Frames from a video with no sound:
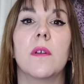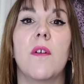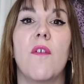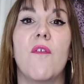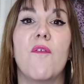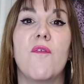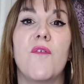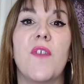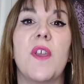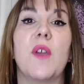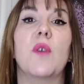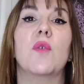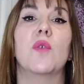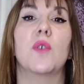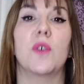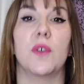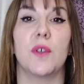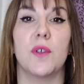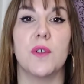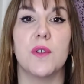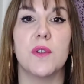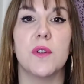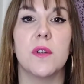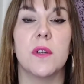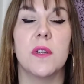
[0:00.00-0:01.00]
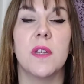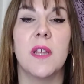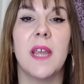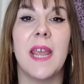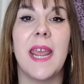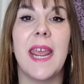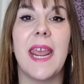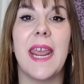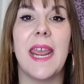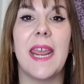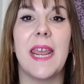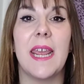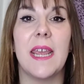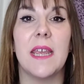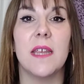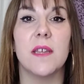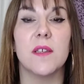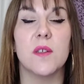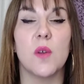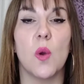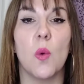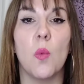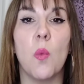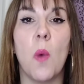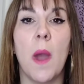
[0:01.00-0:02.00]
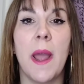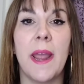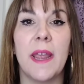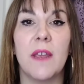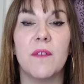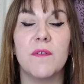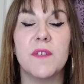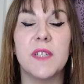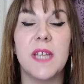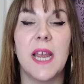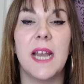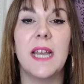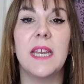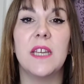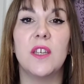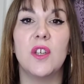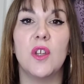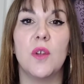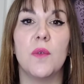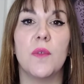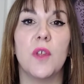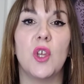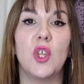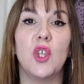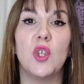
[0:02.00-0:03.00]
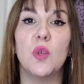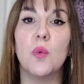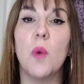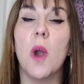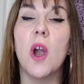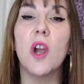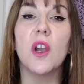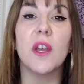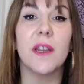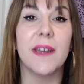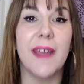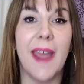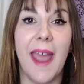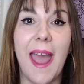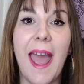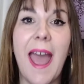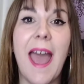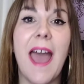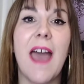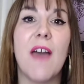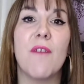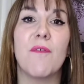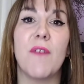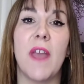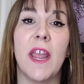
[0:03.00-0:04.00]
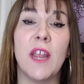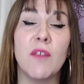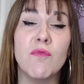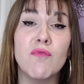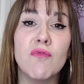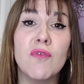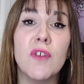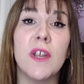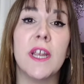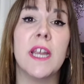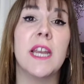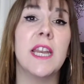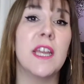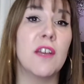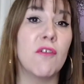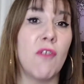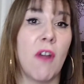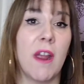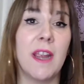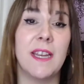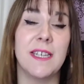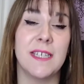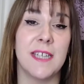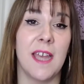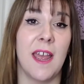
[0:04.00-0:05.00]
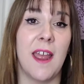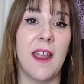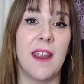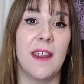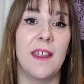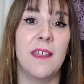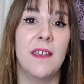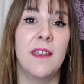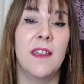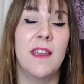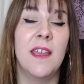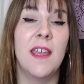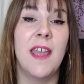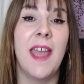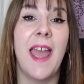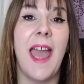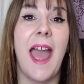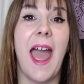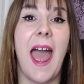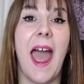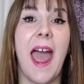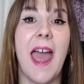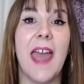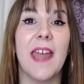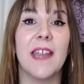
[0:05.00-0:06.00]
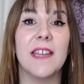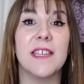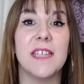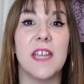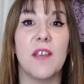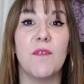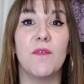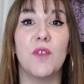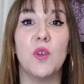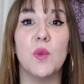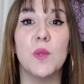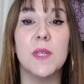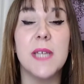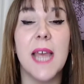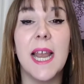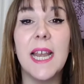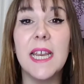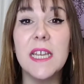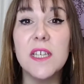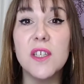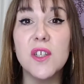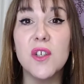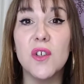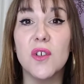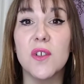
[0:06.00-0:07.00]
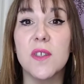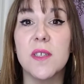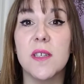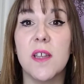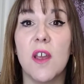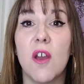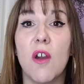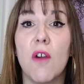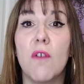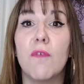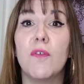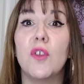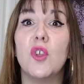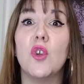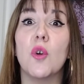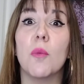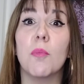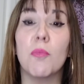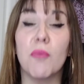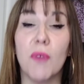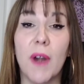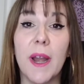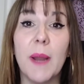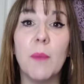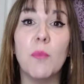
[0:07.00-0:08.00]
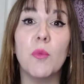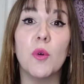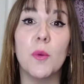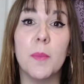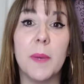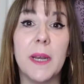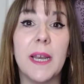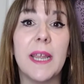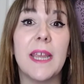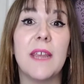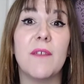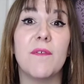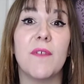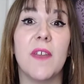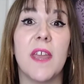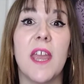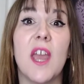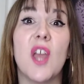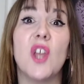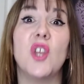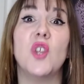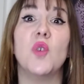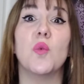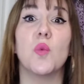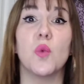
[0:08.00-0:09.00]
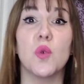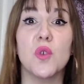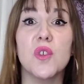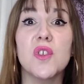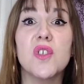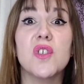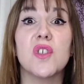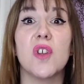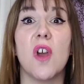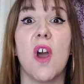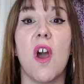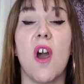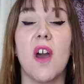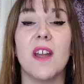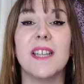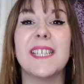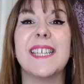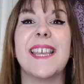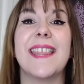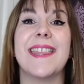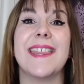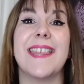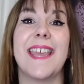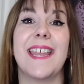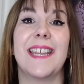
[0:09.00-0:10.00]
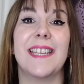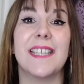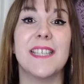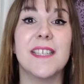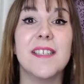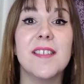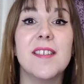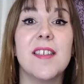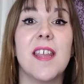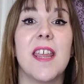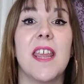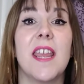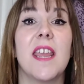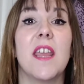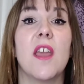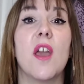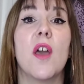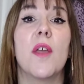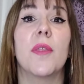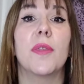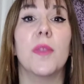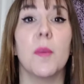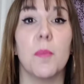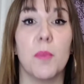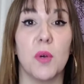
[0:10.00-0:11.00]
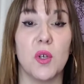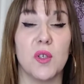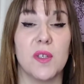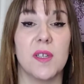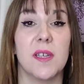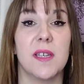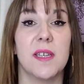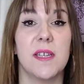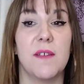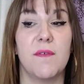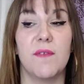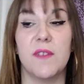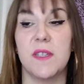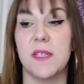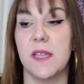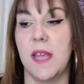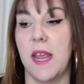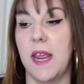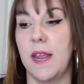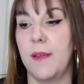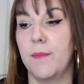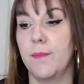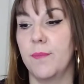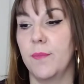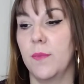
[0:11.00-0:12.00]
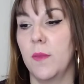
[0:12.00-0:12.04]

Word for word: feel good. It is a way of telling you that you are going to have a really great day, and if you tell it to yourself, your brain will believe it and you will start to then see the positivity.